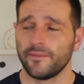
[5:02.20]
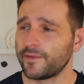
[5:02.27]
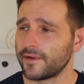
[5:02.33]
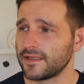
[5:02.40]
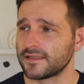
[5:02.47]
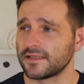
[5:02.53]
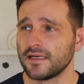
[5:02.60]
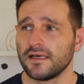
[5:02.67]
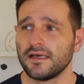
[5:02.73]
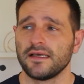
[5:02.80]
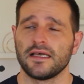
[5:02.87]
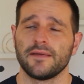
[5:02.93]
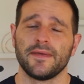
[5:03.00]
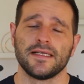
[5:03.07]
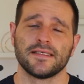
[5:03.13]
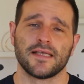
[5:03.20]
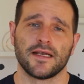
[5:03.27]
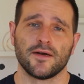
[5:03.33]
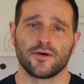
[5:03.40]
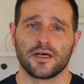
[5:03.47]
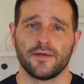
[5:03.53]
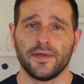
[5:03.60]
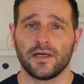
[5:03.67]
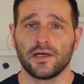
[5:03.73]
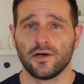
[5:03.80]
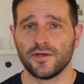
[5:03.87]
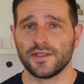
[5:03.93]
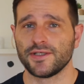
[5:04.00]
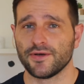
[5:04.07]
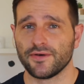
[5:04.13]
it, because it means that you're not going to be
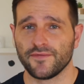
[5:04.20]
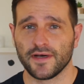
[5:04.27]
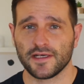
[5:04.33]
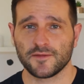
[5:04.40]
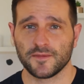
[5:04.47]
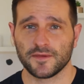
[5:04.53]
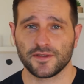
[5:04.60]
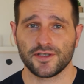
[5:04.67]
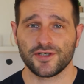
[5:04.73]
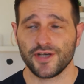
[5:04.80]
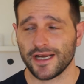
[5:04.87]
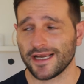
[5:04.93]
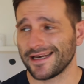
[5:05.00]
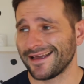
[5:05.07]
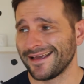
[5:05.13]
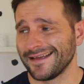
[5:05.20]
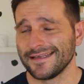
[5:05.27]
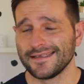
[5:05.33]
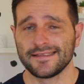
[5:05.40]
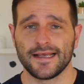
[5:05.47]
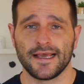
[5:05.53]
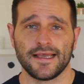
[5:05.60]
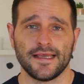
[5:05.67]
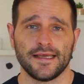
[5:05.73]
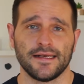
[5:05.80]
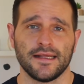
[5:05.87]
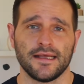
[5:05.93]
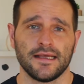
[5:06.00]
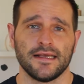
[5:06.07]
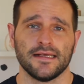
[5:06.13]
glued to your investments, checking it day in
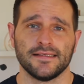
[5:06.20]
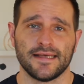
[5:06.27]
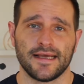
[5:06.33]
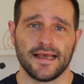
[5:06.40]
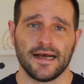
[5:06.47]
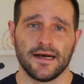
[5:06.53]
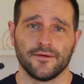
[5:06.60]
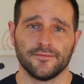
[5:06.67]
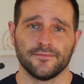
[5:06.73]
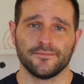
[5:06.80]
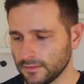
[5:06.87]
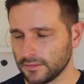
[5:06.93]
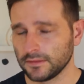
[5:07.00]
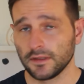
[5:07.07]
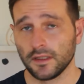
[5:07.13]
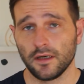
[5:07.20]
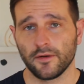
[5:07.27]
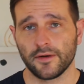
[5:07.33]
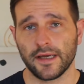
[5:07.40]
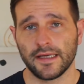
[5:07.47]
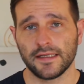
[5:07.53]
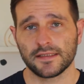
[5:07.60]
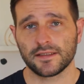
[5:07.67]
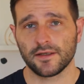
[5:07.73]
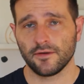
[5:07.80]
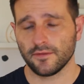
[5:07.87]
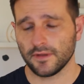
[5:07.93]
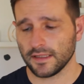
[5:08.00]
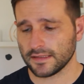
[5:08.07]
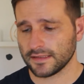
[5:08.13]
and day out. Okay,
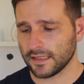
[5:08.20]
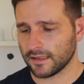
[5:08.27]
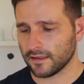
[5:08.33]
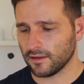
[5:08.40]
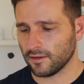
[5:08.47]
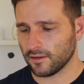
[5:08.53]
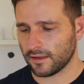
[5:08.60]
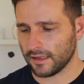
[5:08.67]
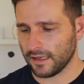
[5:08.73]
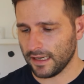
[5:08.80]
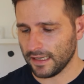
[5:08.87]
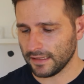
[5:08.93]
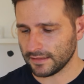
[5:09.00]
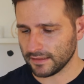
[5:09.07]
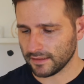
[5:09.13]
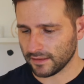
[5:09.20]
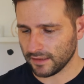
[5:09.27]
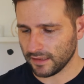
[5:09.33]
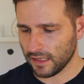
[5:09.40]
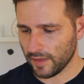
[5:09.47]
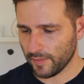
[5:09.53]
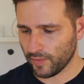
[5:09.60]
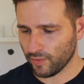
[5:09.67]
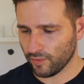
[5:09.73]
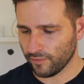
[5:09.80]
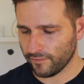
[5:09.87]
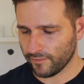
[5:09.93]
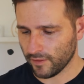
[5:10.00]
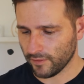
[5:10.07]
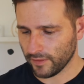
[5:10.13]
so let's take a look at the
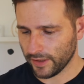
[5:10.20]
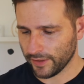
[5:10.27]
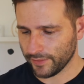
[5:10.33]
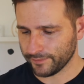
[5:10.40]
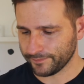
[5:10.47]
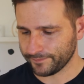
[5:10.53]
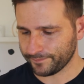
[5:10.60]
portfolio.